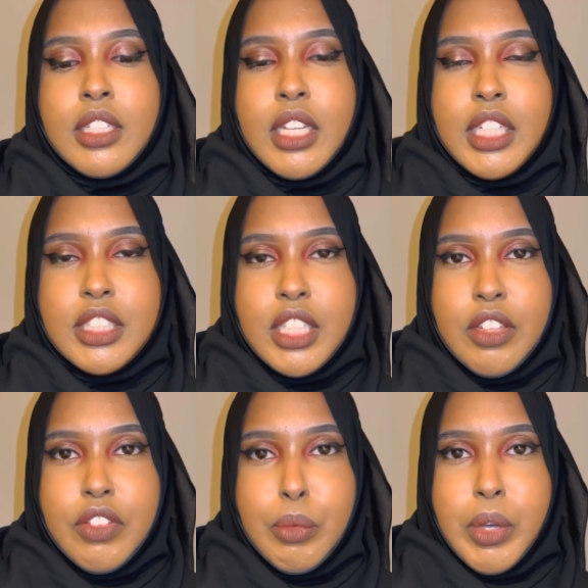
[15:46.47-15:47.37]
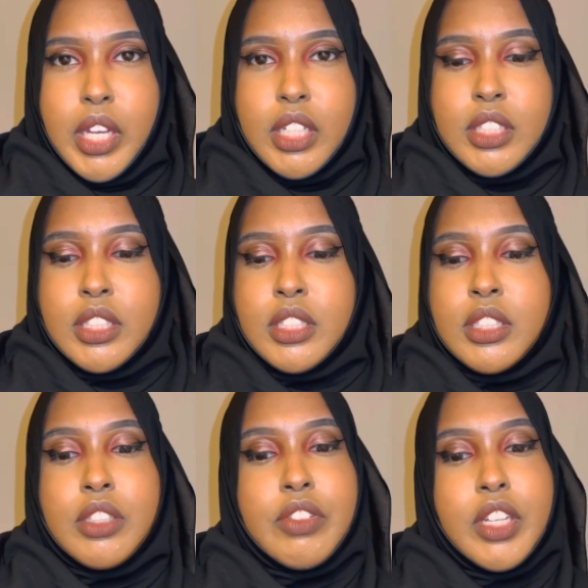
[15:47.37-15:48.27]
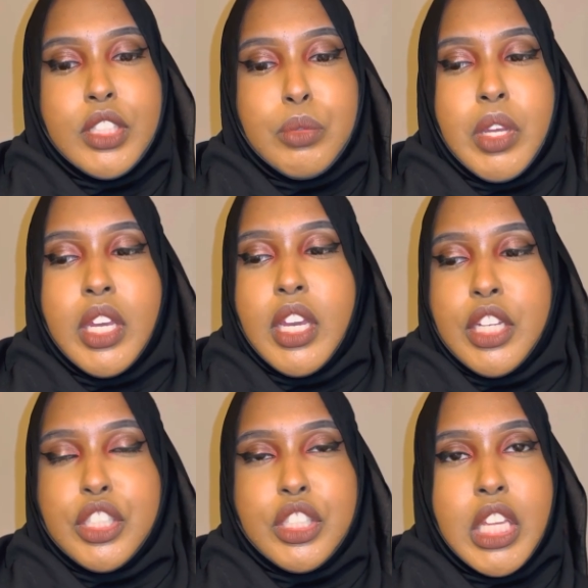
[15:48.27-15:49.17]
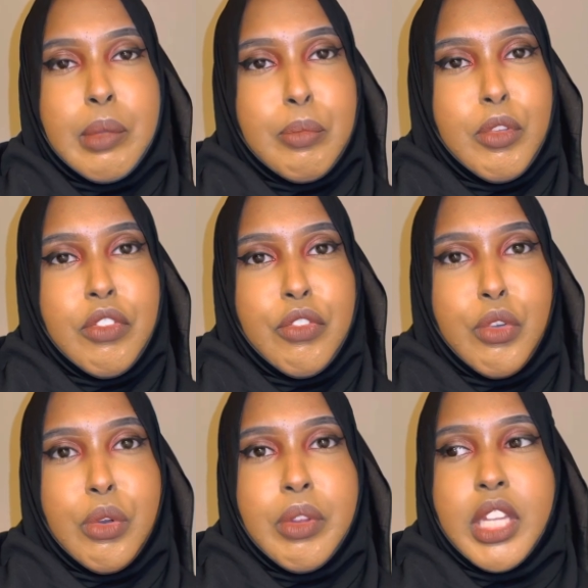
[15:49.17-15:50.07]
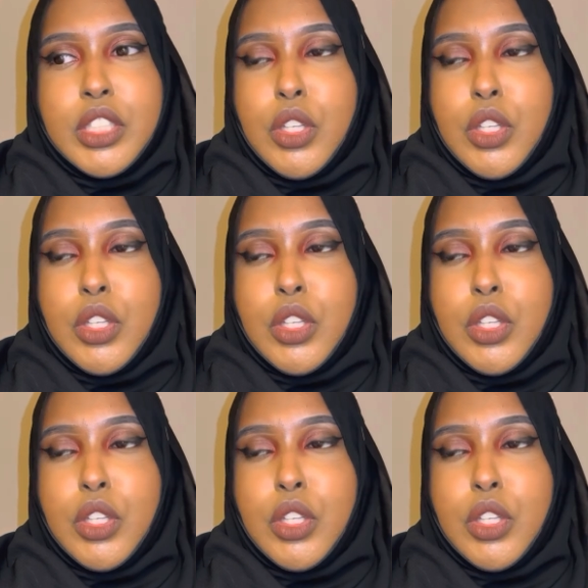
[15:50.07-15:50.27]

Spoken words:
I see if it works. If it does work, I just keep moving forward with it.